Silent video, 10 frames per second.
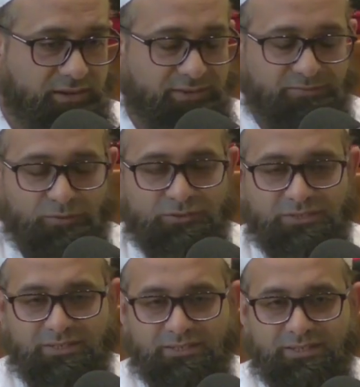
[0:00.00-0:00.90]
And
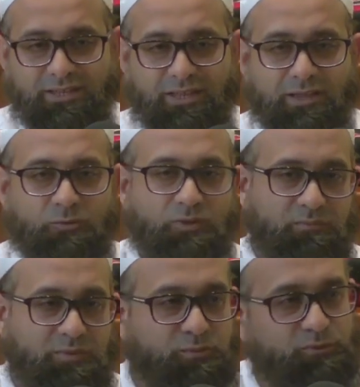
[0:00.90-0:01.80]
unfortunately, we
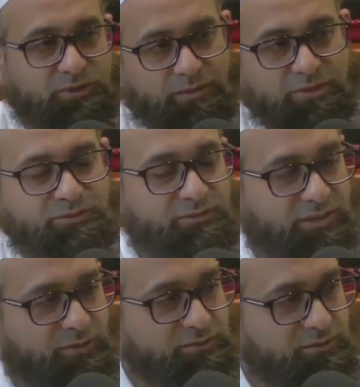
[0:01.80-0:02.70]
have people who come into
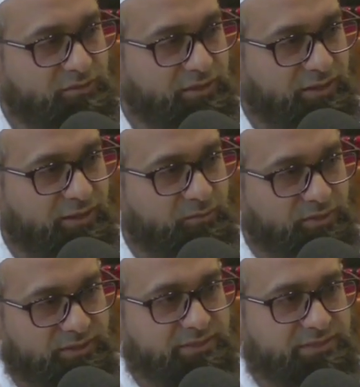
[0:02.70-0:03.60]
the house of Allah
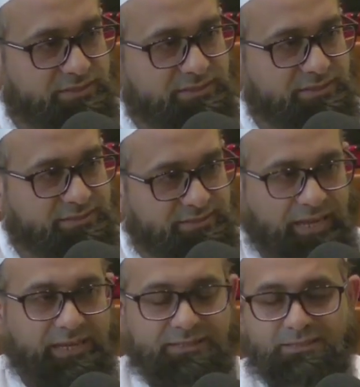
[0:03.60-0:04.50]
with this
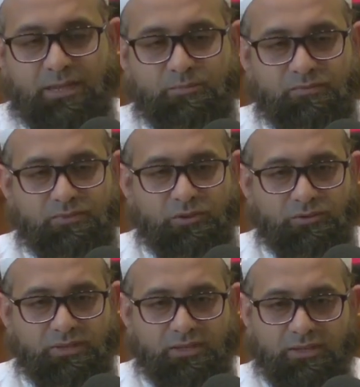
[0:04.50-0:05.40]
tight type of
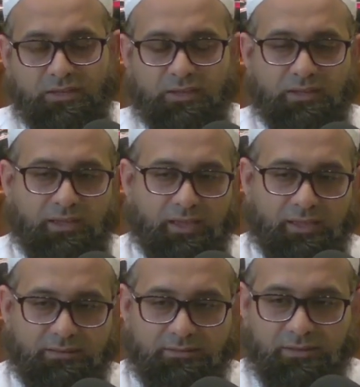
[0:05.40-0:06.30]
clothing.
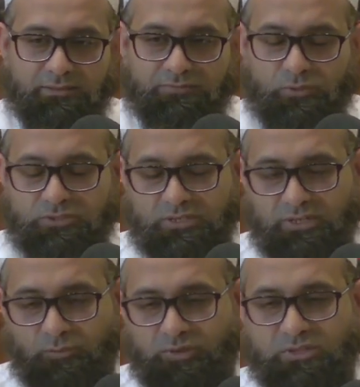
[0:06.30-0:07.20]
And
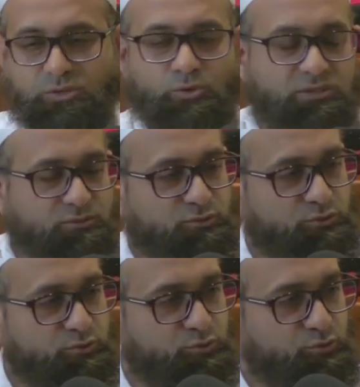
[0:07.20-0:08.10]
unfortunately, when they go into
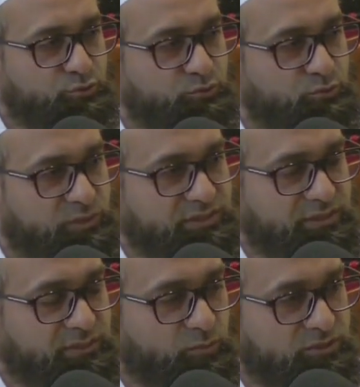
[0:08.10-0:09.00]
sujood, we see the